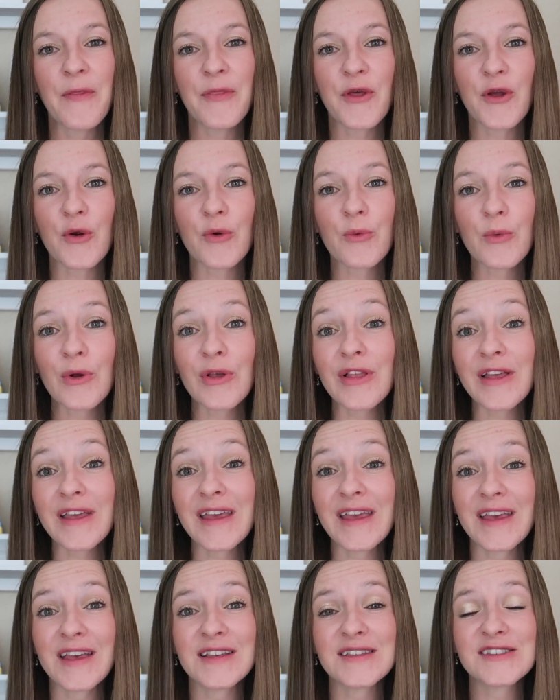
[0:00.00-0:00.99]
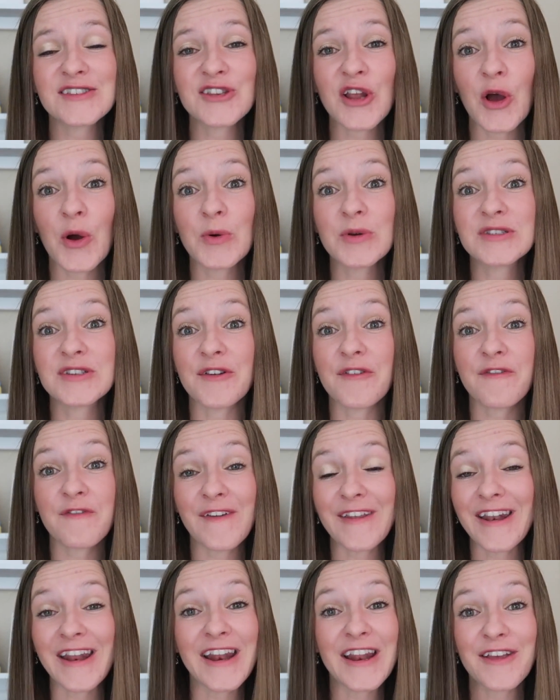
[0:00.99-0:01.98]
There really is no
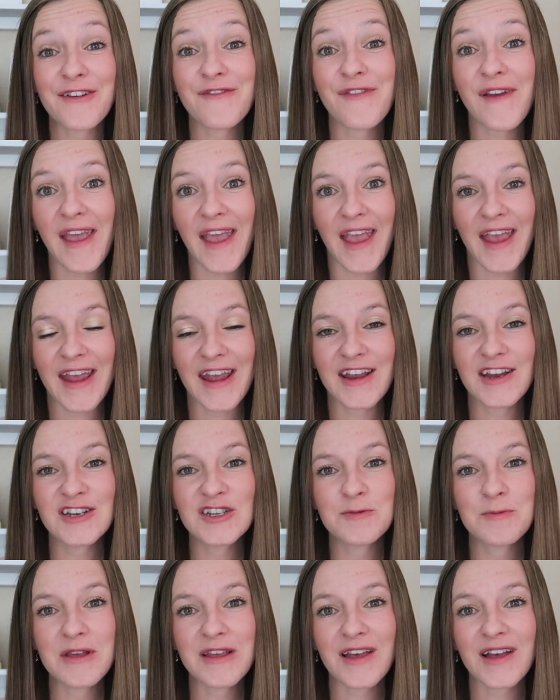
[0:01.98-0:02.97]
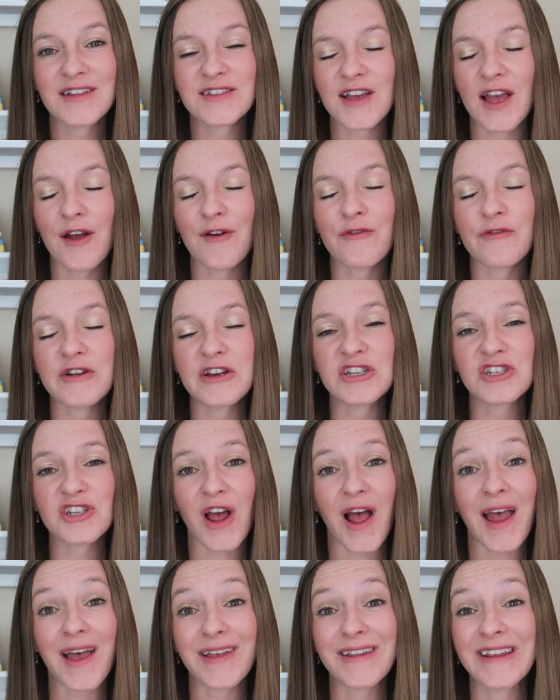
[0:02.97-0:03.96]
definitive age because every
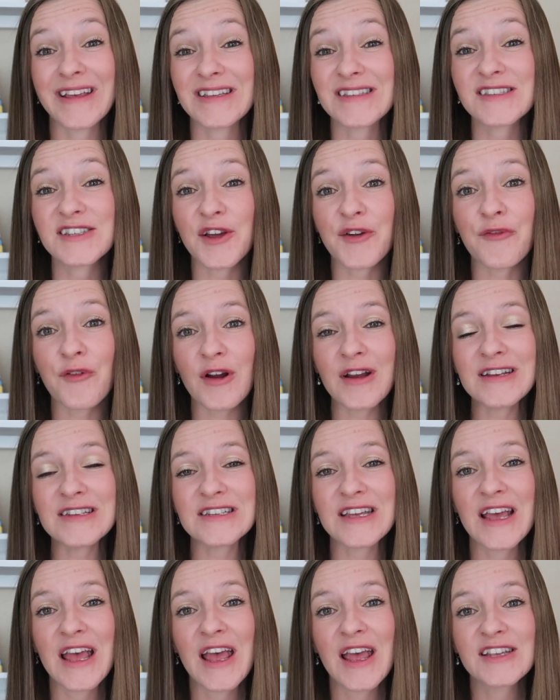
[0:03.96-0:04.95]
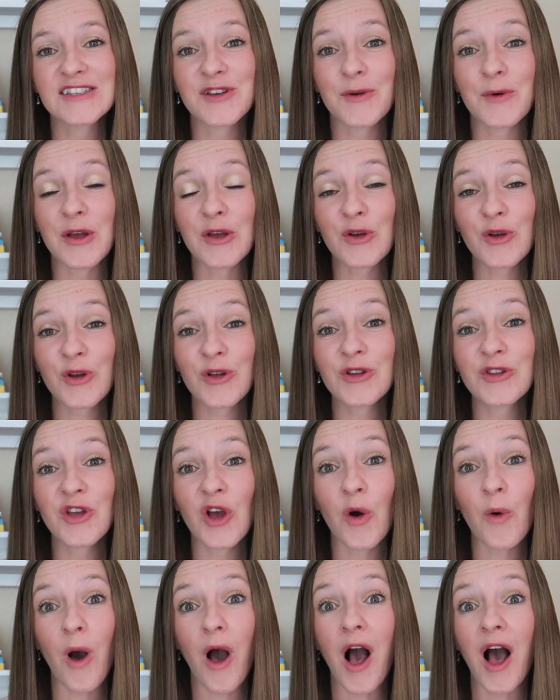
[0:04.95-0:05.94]
child is different. So it could
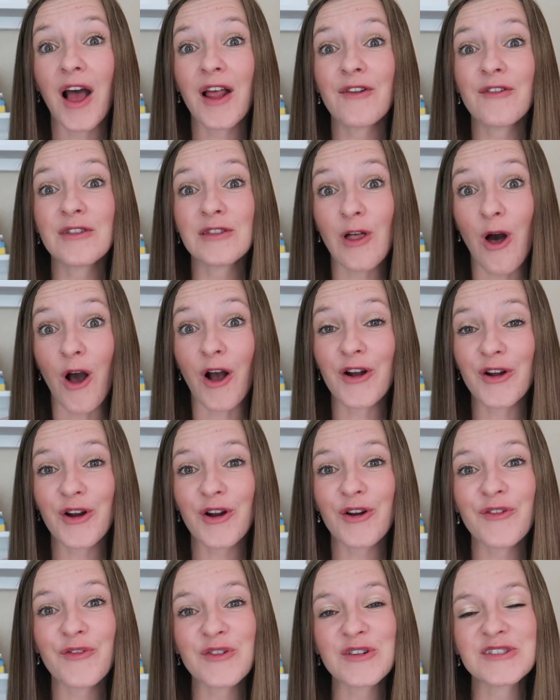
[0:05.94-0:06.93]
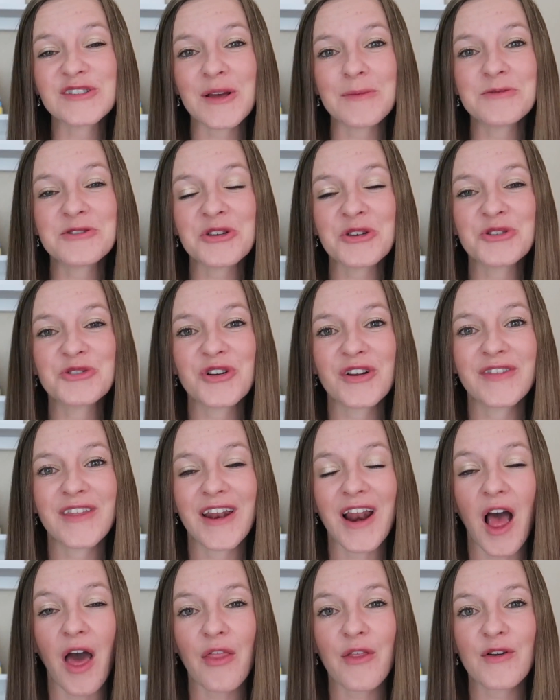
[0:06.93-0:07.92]
go on longer for some children
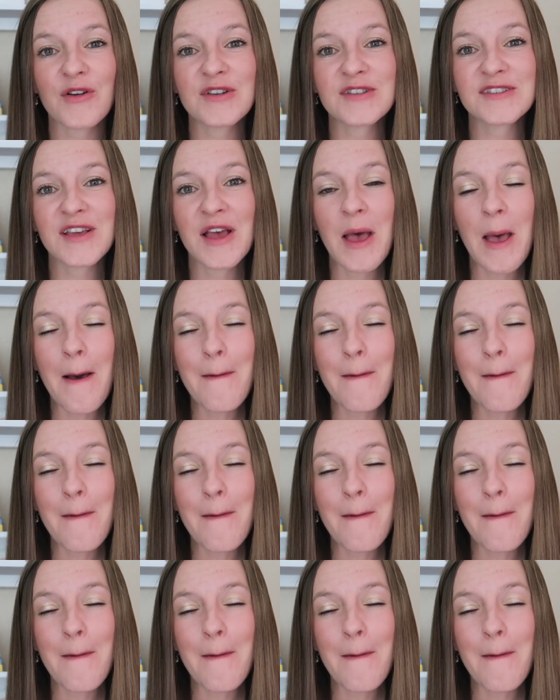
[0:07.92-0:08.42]
than others others,